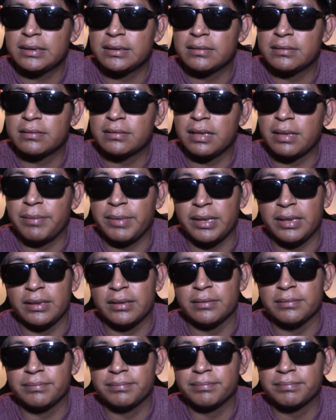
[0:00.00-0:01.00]

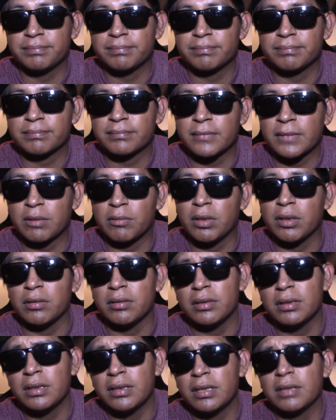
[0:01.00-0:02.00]
well,
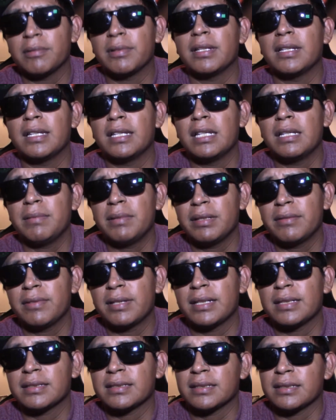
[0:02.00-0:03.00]
you know what, let me give you
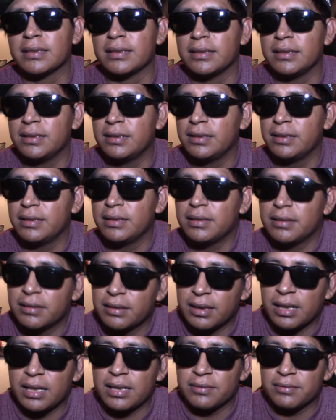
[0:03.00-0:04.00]
guys a
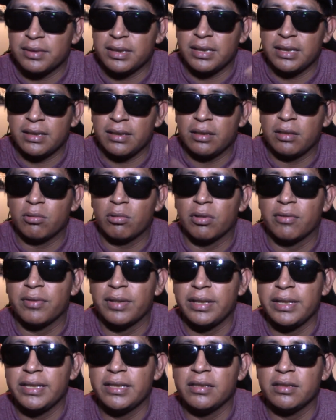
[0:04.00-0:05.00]
kind of a rough
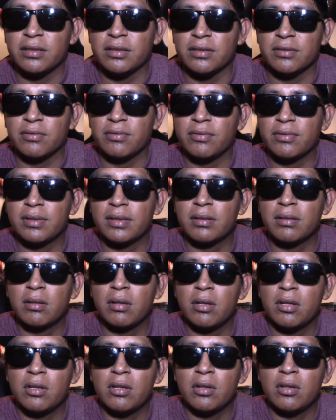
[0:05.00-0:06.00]
idea of
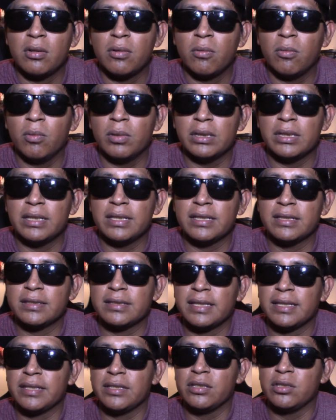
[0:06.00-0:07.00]
what it is
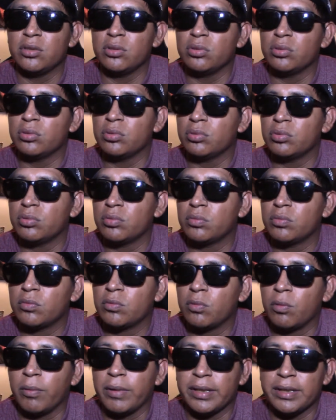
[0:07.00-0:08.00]
that you do
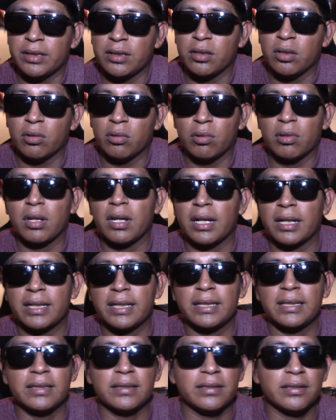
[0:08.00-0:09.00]
when you go clock
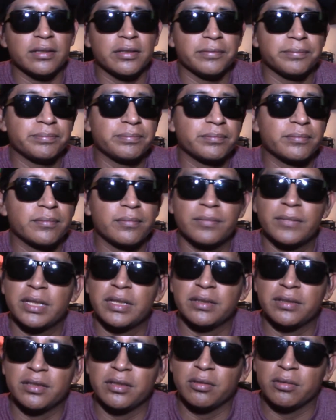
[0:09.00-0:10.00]
in,
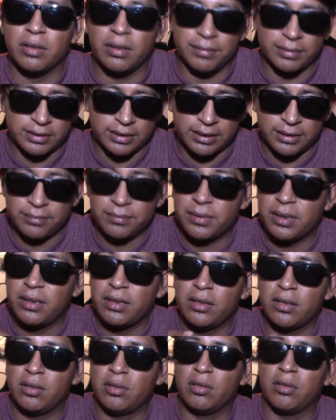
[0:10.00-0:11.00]
because obviously
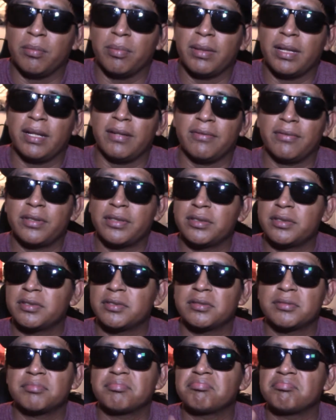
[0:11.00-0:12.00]
you apply
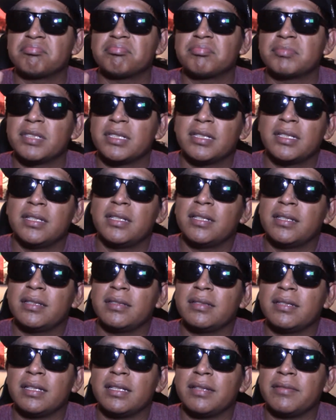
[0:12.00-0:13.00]
first,
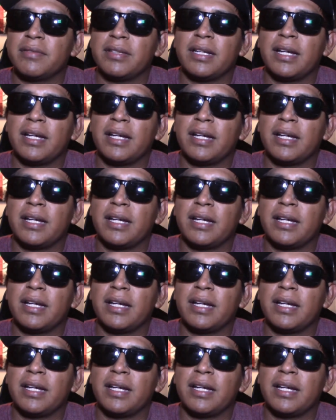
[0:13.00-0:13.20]
then if they